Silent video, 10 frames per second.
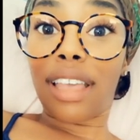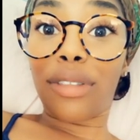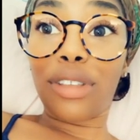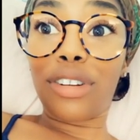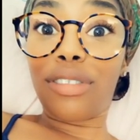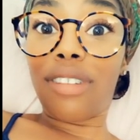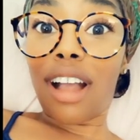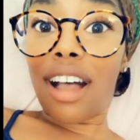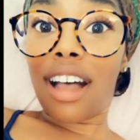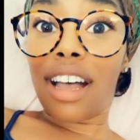out the
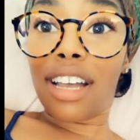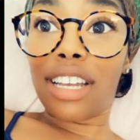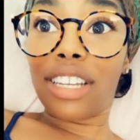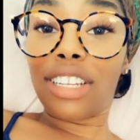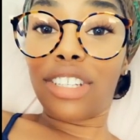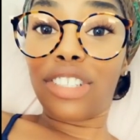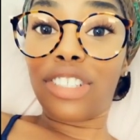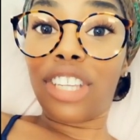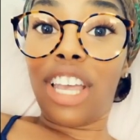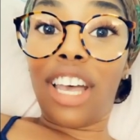garage,